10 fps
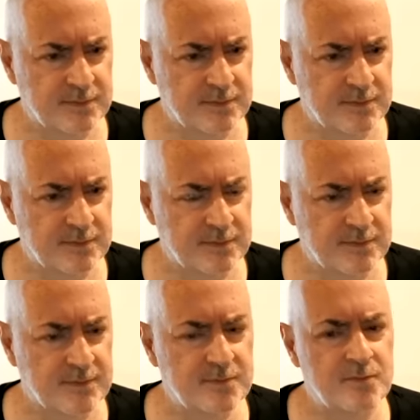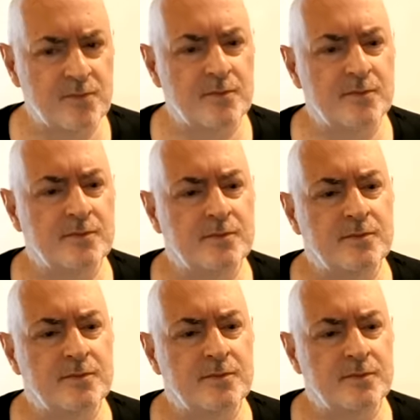
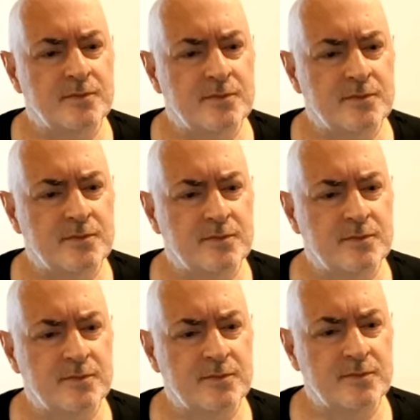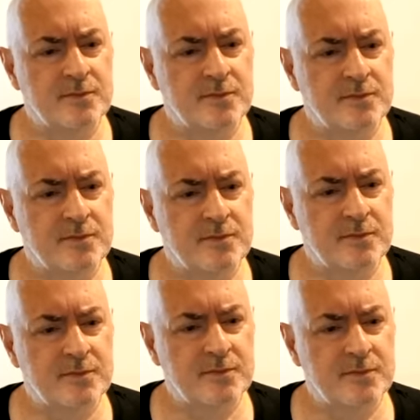
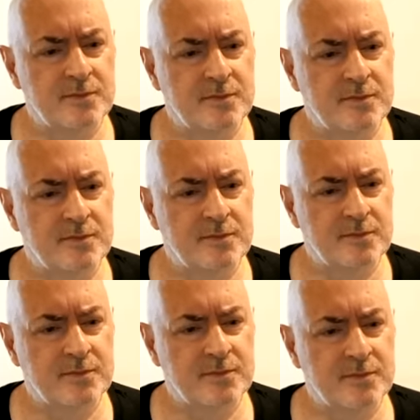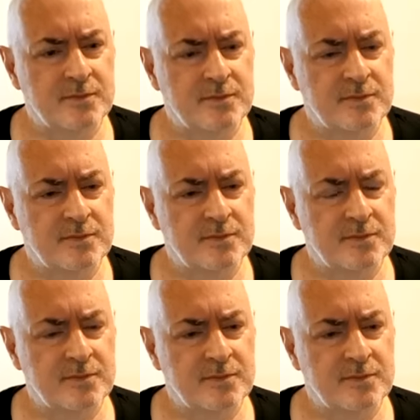
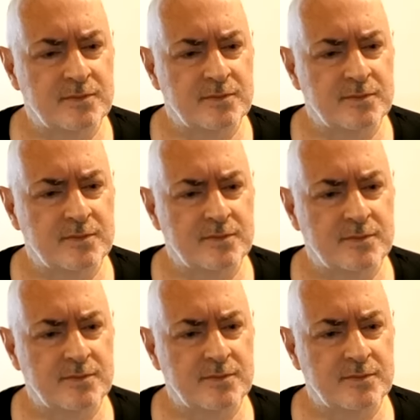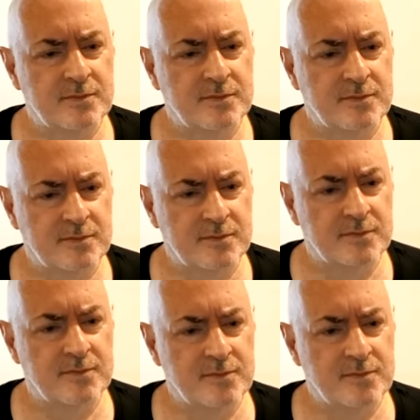The person shown says nothing.